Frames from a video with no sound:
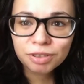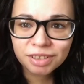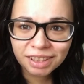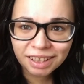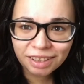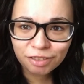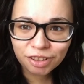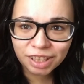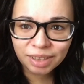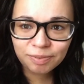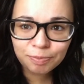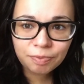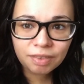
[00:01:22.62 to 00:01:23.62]

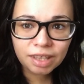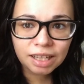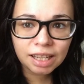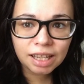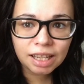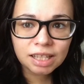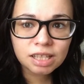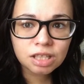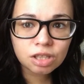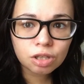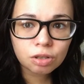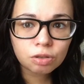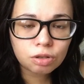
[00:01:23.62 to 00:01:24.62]
delivery?
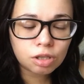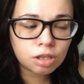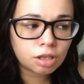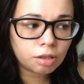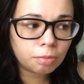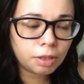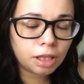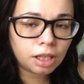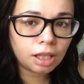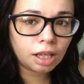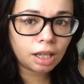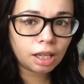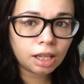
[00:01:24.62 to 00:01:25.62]
And so she took
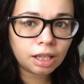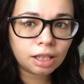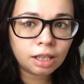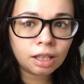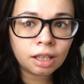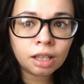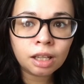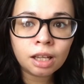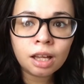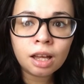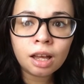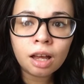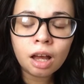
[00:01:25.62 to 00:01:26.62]
me, and
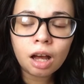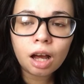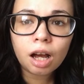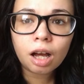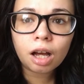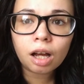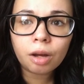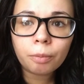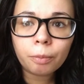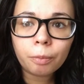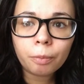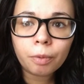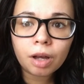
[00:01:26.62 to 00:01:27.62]

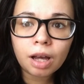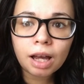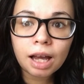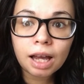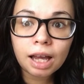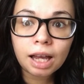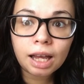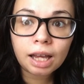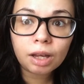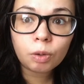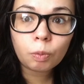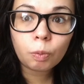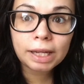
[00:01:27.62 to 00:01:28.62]

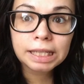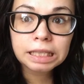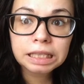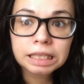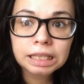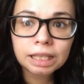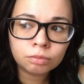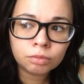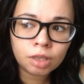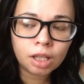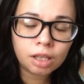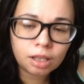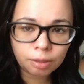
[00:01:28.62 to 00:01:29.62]
I went.
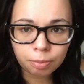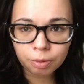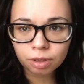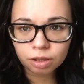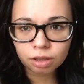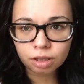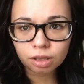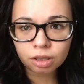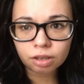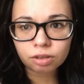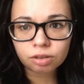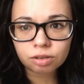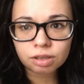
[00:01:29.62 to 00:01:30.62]
They put the
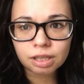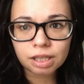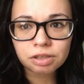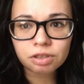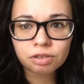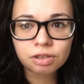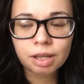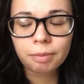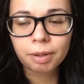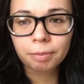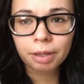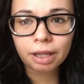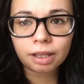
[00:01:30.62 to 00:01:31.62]
little sensors on
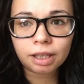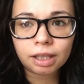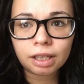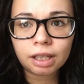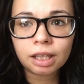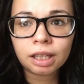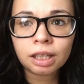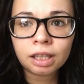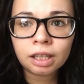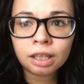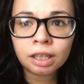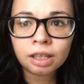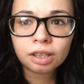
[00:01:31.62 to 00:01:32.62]
my belly,
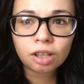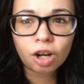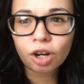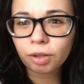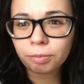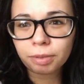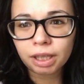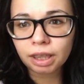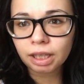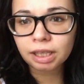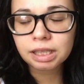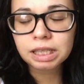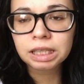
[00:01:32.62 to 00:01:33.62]
the heartbeat
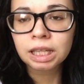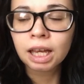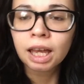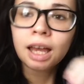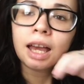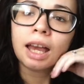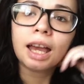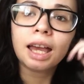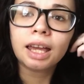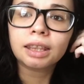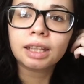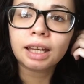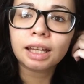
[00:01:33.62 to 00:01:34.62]
things,
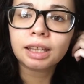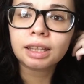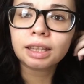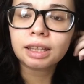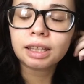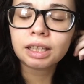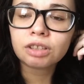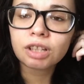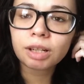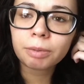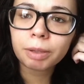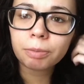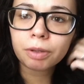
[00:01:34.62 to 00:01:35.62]
and then they
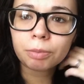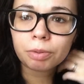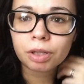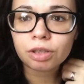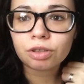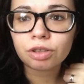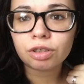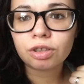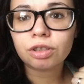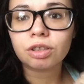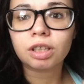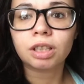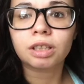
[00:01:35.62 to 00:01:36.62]
checked my blood pressure,
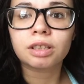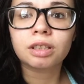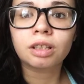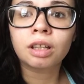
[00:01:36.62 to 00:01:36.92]
and